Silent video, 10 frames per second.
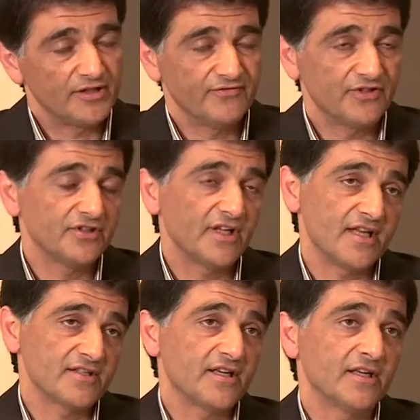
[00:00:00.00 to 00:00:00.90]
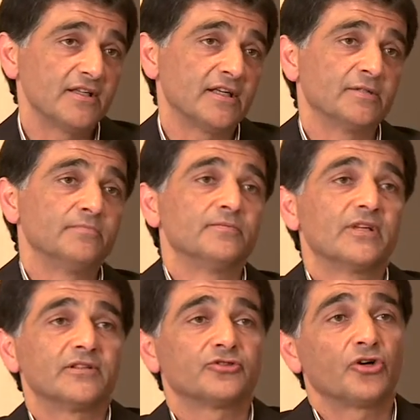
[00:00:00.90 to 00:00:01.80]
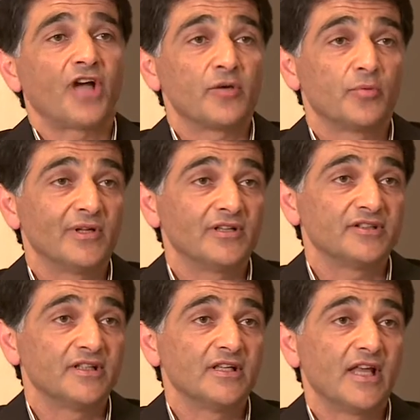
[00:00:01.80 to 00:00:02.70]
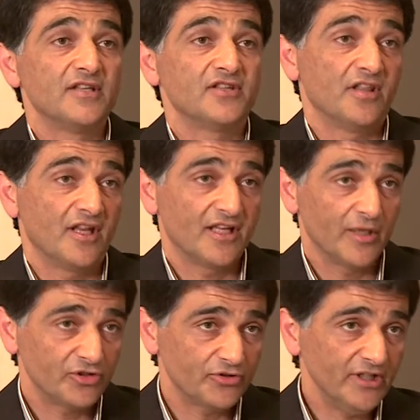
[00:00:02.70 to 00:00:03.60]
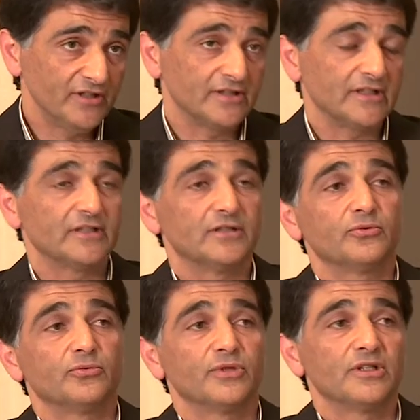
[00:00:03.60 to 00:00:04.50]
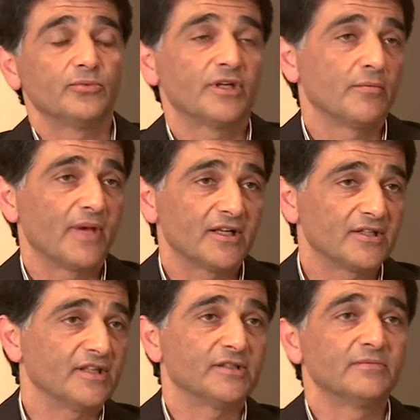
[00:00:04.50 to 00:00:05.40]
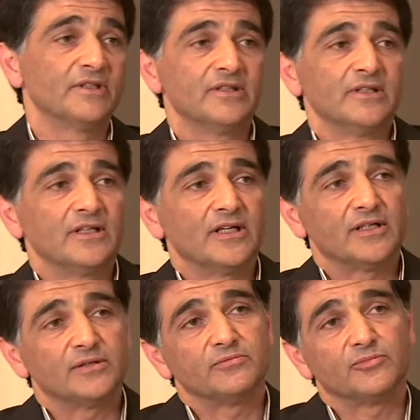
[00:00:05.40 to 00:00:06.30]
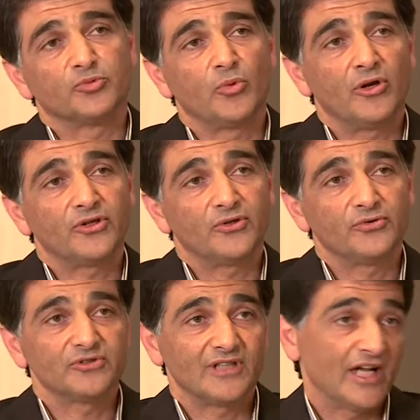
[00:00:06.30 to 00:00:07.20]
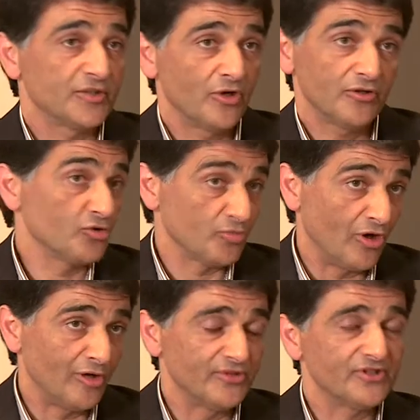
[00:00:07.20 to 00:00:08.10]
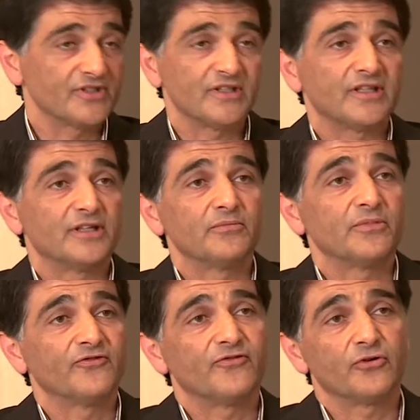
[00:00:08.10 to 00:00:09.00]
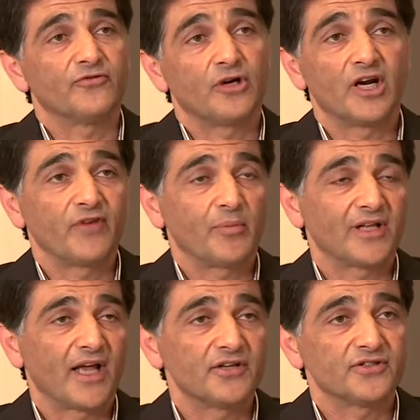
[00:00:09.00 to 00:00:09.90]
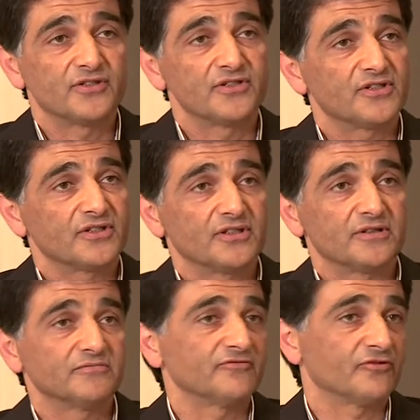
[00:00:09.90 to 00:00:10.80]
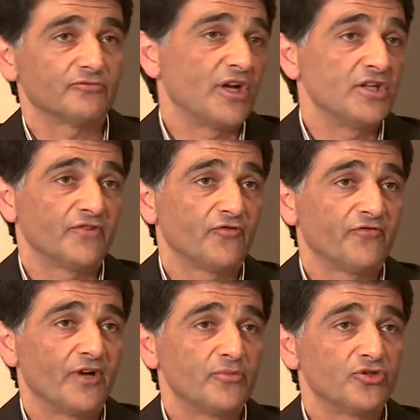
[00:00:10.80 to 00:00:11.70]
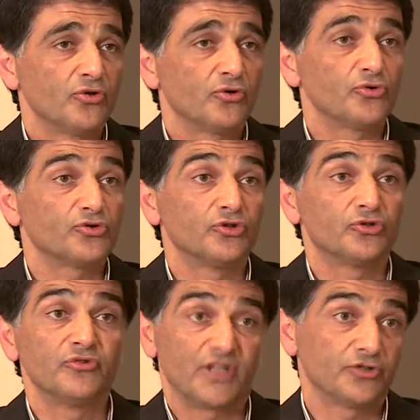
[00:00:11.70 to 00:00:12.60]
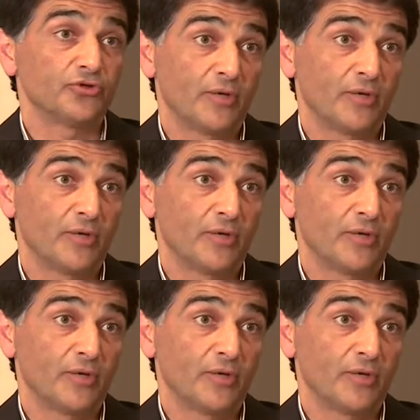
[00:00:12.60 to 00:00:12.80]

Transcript: division has a strong capability in synthetic chemistry. We can make small molecules, large molecules, polymers for a variety of applications ranging from pharmaceuticals through to industrial